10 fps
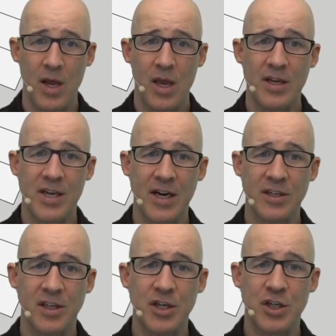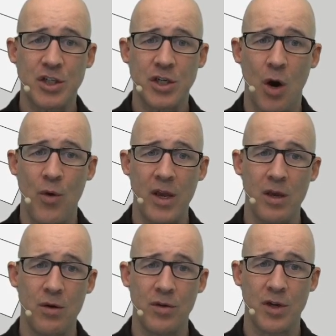it's actually showing
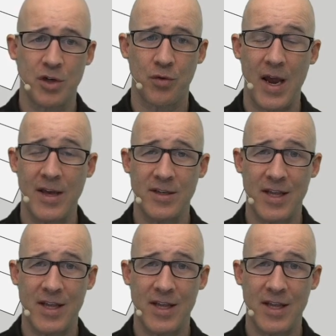you the treads.